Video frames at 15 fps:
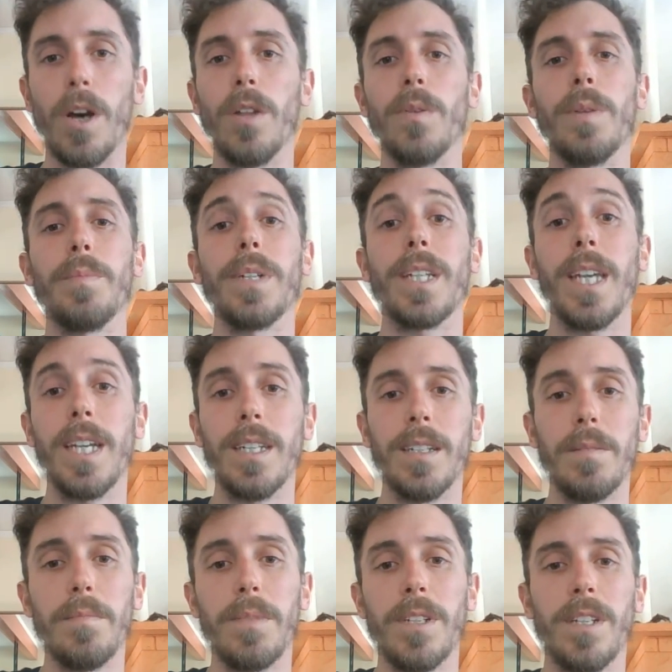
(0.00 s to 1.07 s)
all the way up to
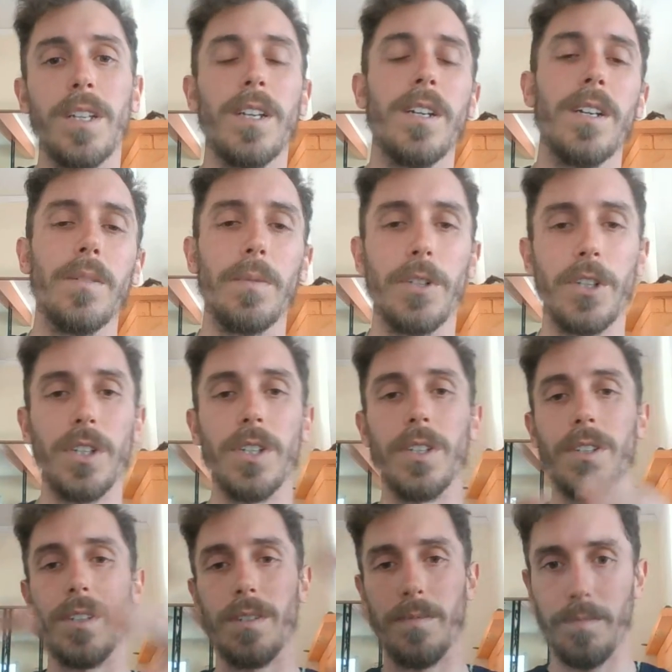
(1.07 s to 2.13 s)
kingdom, which
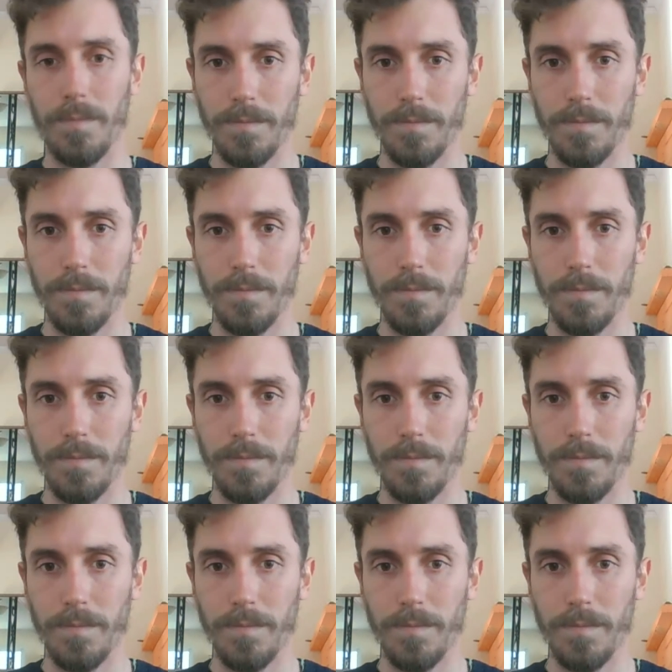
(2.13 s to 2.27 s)
is